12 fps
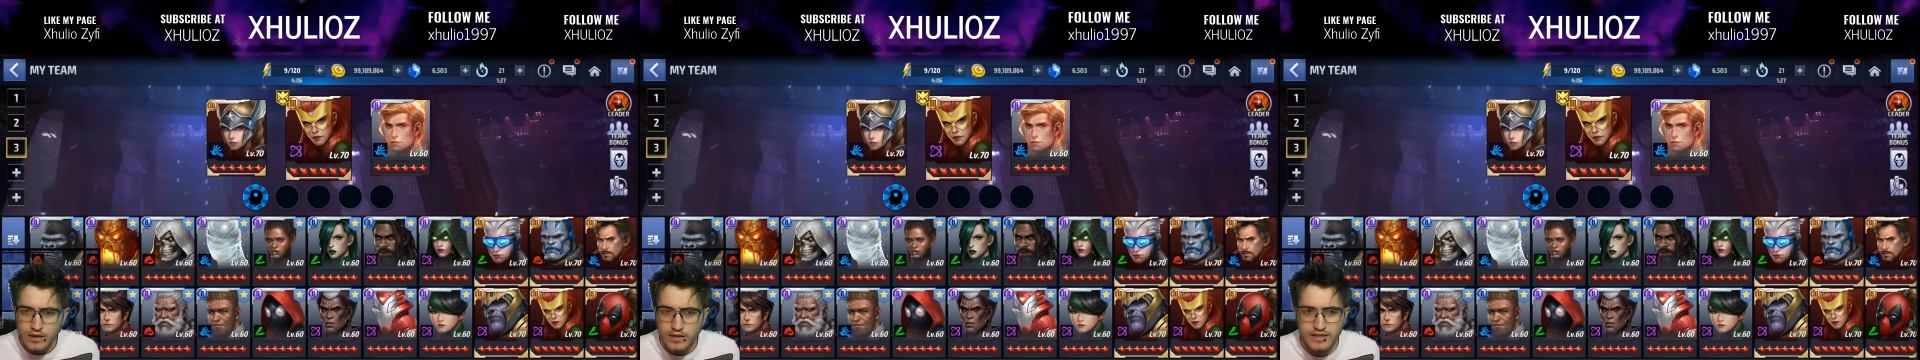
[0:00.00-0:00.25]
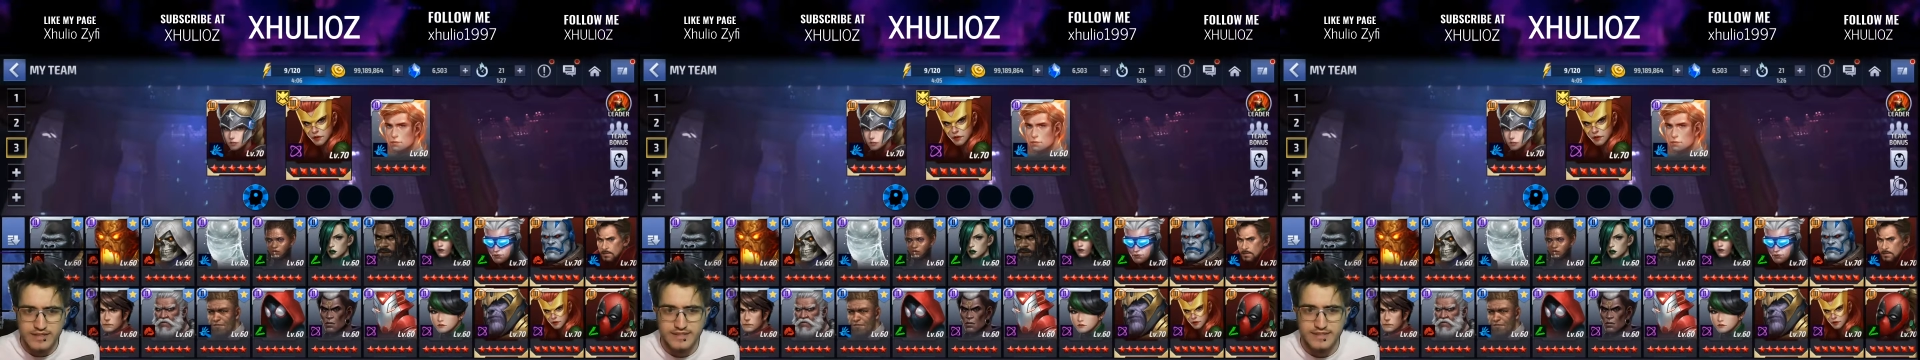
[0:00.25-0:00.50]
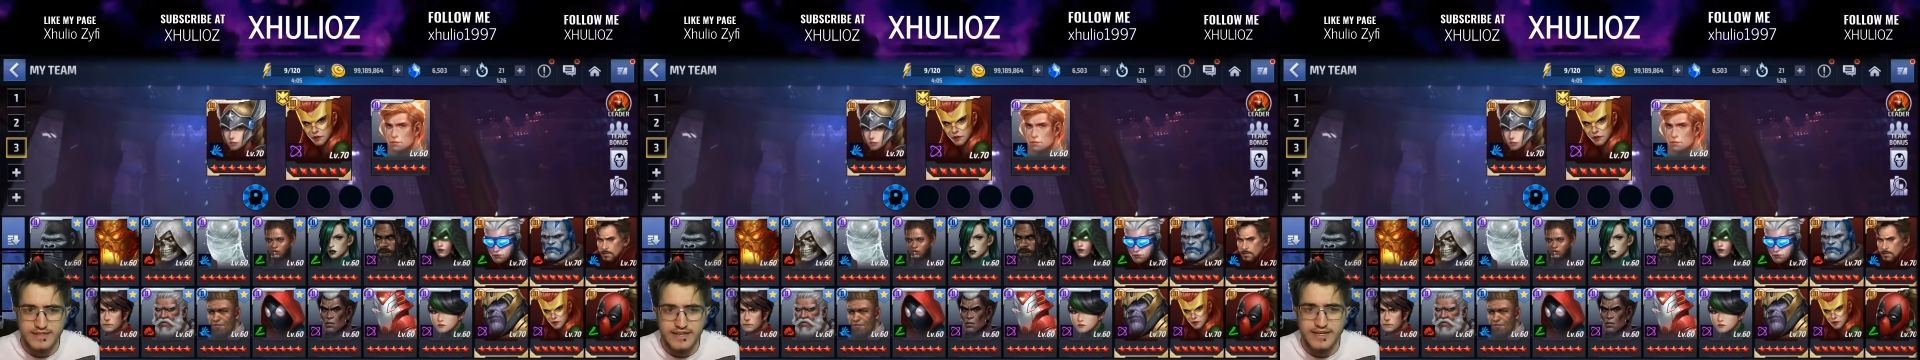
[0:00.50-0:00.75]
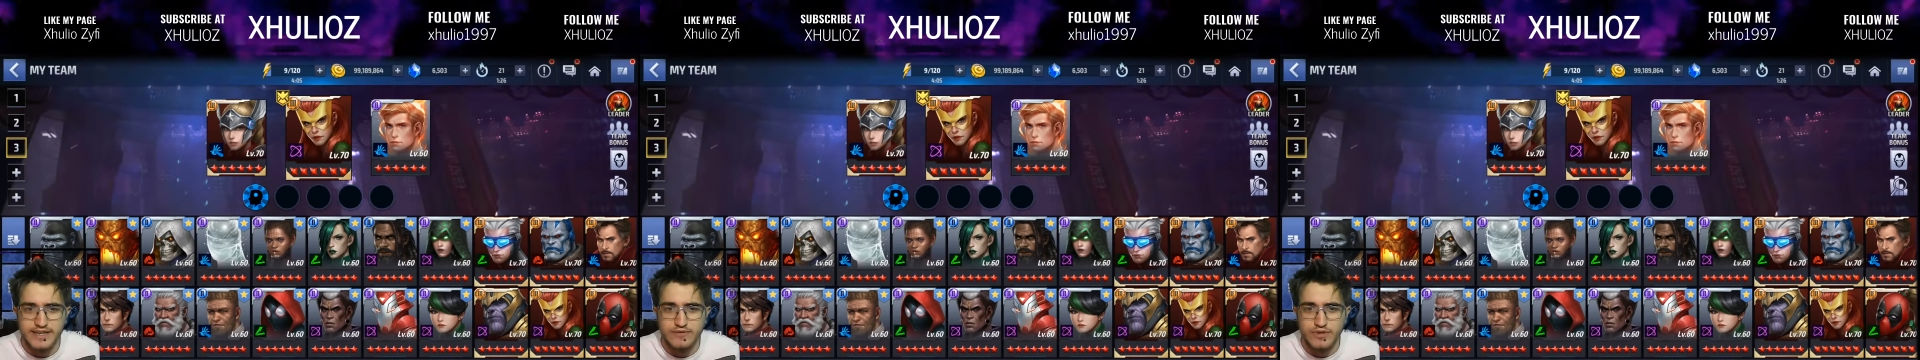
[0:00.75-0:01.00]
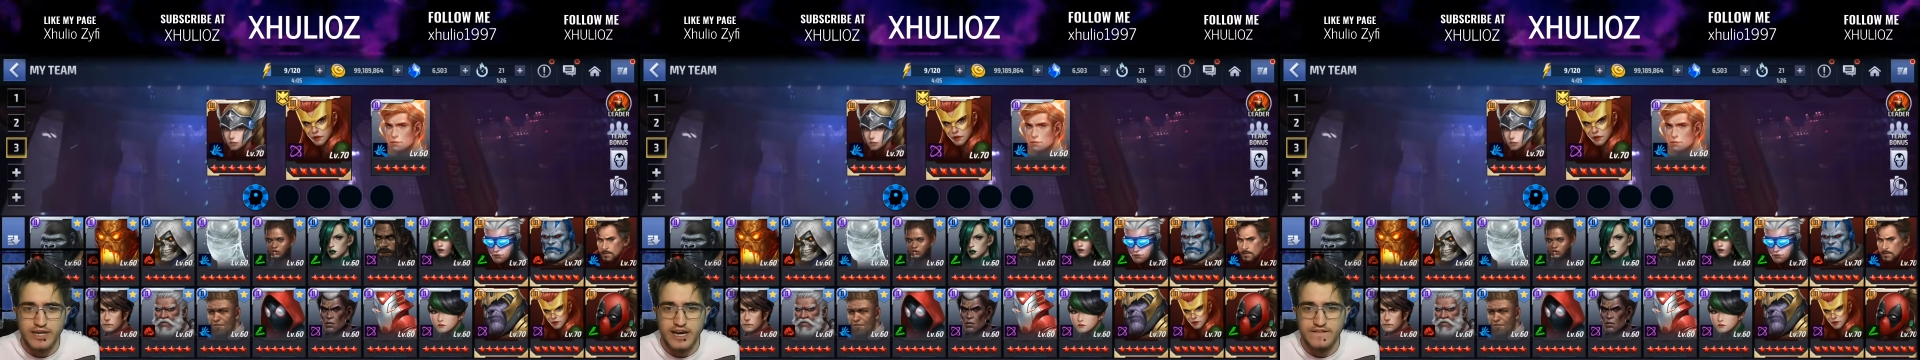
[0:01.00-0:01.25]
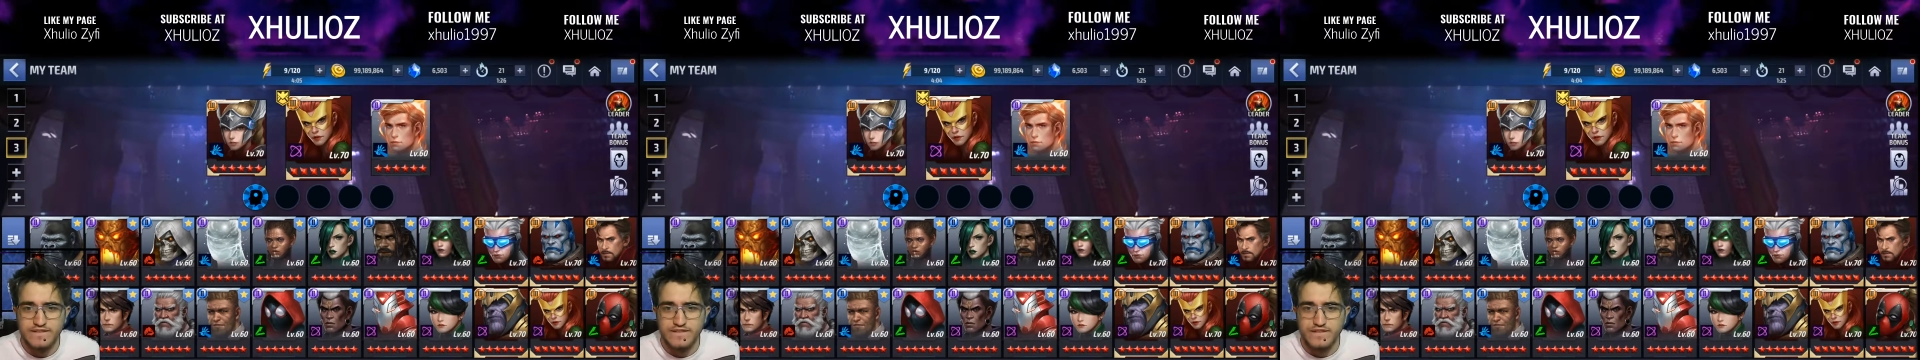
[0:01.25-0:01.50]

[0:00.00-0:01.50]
let's see, we have